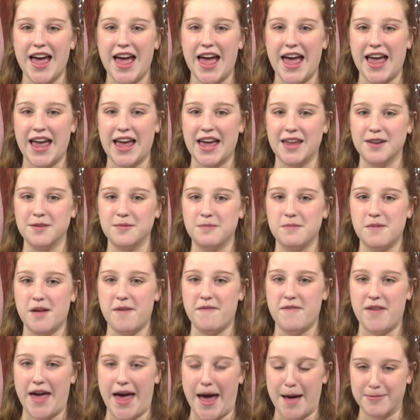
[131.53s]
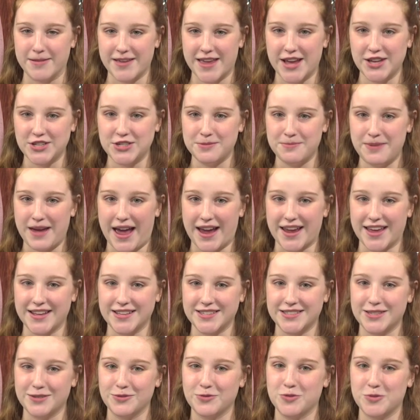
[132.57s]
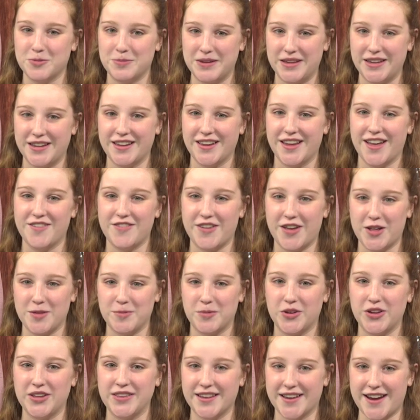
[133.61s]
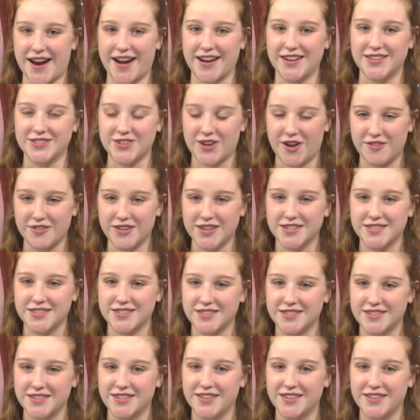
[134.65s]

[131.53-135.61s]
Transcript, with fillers: and uh, application packets will be available in the guidance office.